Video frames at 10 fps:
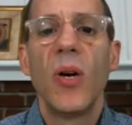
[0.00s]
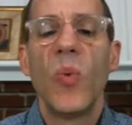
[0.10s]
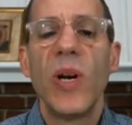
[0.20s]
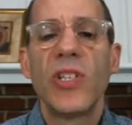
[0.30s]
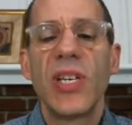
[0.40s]

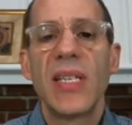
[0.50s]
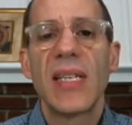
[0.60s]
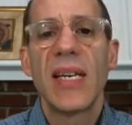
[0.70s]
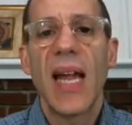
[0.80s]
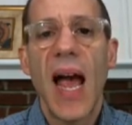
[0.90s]
which is
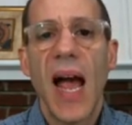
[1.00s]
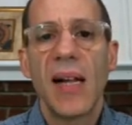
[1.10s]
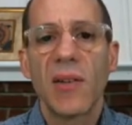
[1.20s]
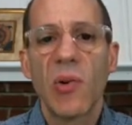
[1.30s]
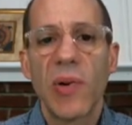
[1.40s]
an
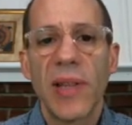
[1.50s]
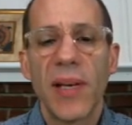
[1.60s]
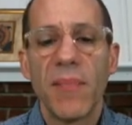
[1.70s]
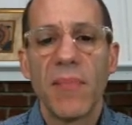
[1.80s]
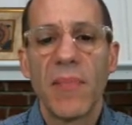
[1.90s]

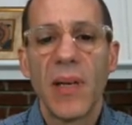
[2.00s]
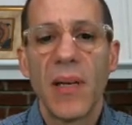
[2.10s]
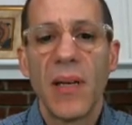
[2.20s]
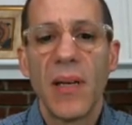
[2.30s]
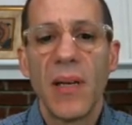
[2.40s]
algorithm
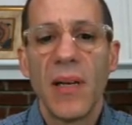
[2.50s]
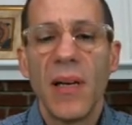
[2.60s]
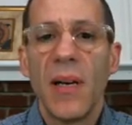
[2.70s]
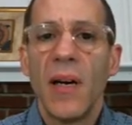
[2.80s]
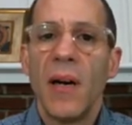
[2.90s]

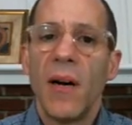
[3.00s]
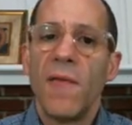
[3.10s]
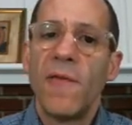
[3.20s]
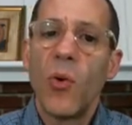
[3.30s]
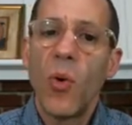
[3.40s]

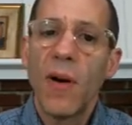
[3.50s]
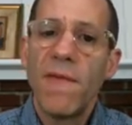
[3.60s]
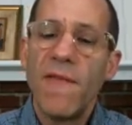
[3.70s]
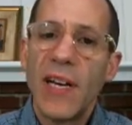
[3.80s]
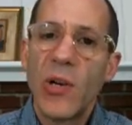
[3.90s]
for
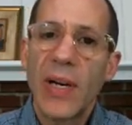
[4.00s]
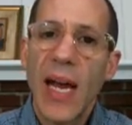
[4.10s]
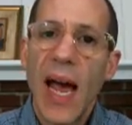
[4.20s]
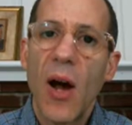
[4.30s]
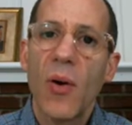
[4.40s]
figuring
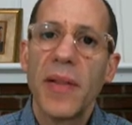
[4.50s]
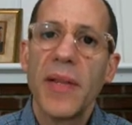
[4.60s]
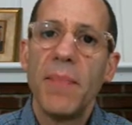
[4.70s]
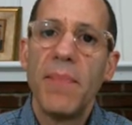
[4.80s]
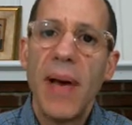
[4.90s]
out
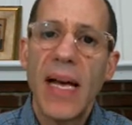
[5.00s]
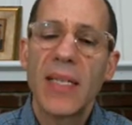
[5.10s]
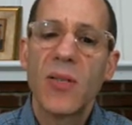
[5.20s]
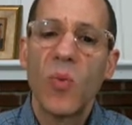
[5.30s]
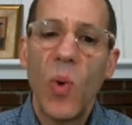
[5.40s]
the
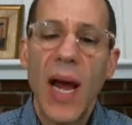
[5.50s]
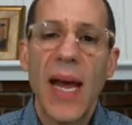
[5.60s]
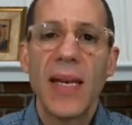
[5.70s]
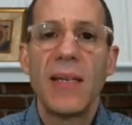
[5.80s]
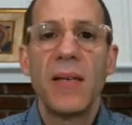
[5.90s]
best
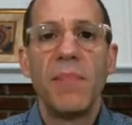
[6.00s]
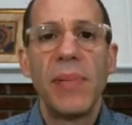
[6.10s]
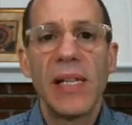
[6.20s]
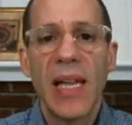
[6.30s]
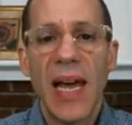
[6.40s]
way to
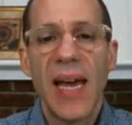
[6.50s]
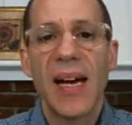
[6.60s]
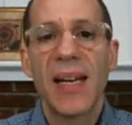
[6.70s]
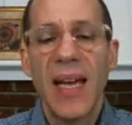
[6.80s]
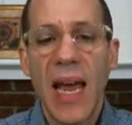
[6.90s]
play
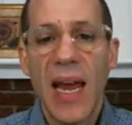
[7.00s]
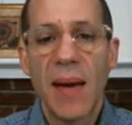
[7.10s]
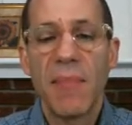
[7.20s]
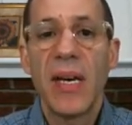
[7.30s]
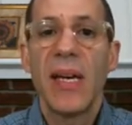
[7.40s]
a
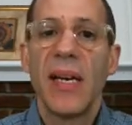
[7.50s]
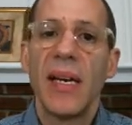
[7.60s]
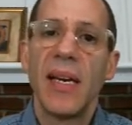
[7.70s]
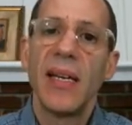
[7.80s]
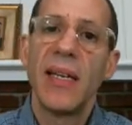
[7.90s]
game
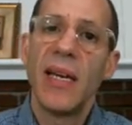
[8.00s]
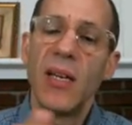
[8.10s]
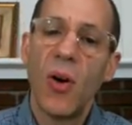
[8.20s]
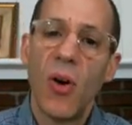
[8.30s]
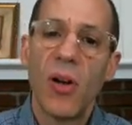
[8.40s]
in an
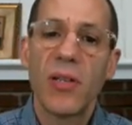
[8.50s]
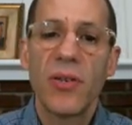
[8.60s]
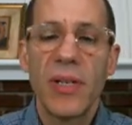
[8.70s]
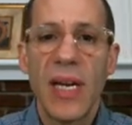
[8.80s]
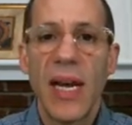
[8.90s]

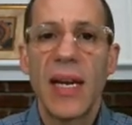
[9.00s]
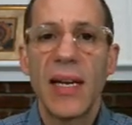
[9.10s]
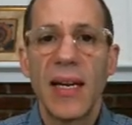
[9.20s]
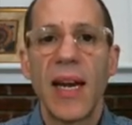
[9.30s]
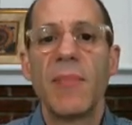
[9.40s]

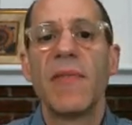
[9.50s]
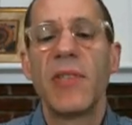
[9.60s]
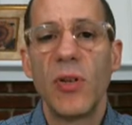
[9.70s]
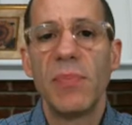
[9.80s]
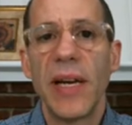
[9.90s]
alternating game of
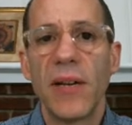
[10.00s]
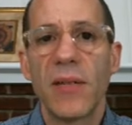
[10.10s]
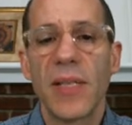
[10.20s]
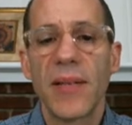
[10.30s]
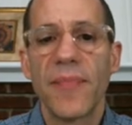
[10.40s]
two
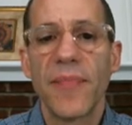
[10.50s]
players.